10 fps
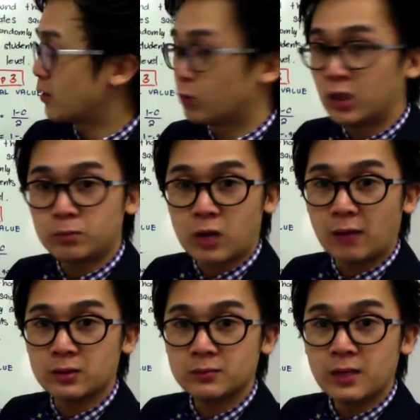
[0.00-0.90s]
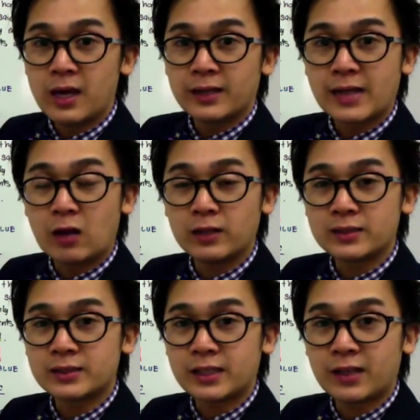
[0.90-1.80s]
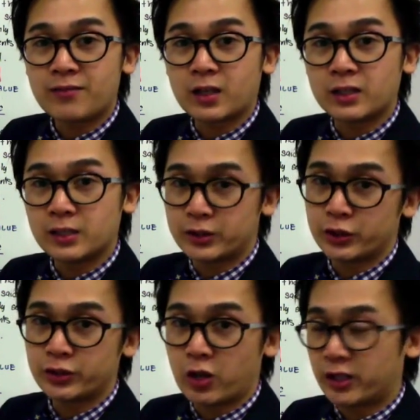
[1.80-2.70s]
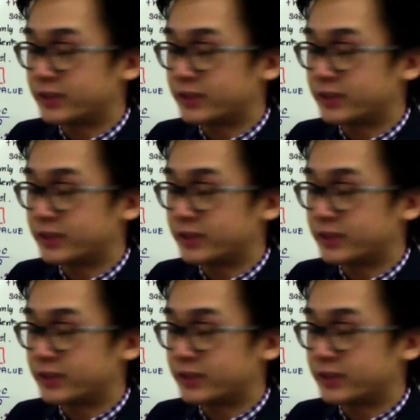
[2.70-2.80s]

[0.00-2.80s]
word problem. Now let's see if the conditions are